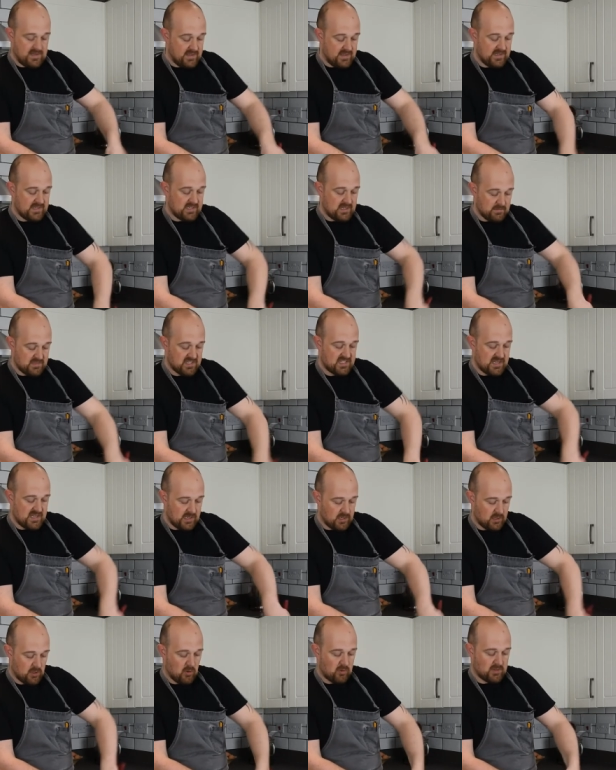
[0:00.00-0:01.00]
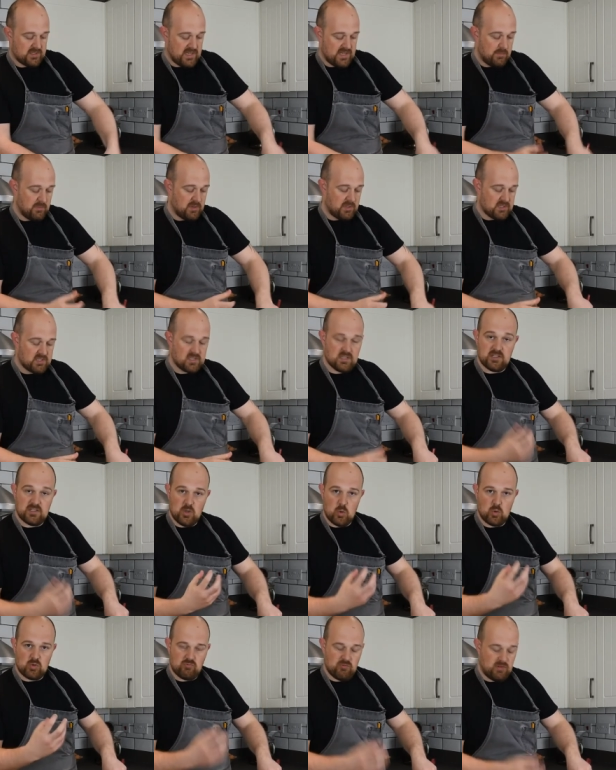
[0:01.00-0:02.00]
They seem to take a long time because the
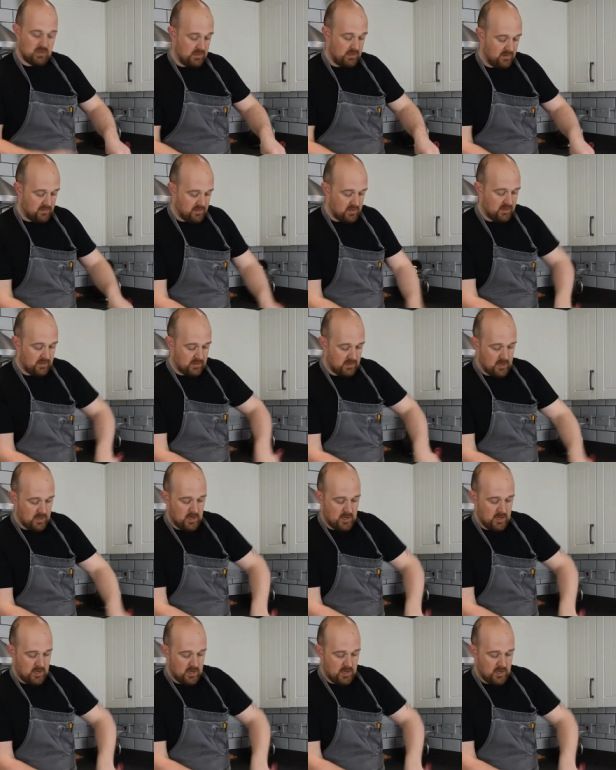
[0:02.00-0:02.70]
dough is really thick.